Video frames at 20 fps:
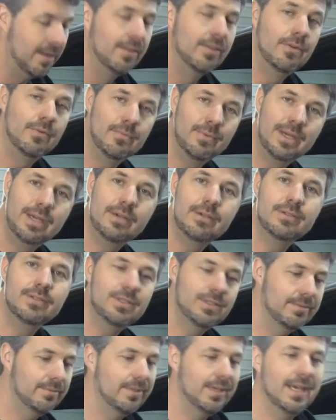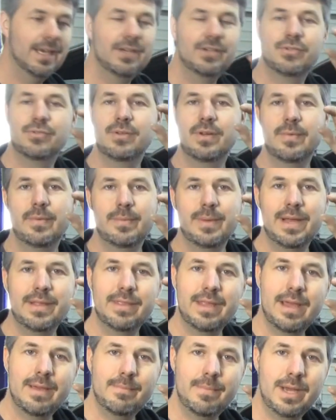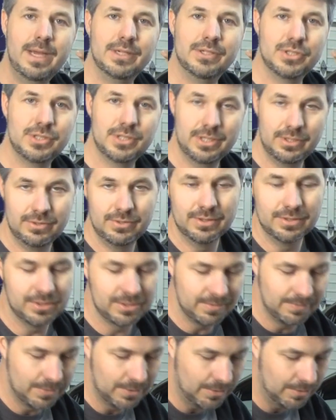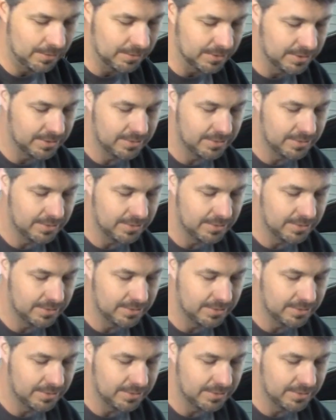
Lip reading: The rears, you got to trim about that much and drill some holes.